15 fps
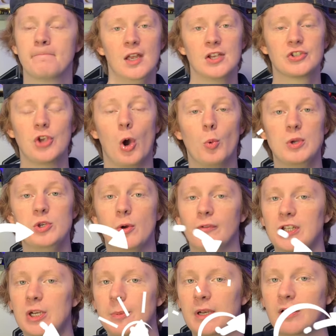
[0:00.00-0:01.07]
So we do have a
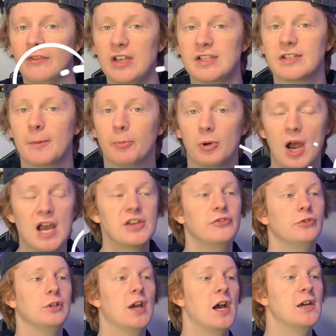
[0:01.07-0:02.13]
little bit of a surprise
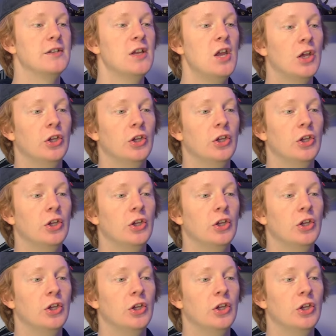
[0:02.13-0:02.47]
for you guys.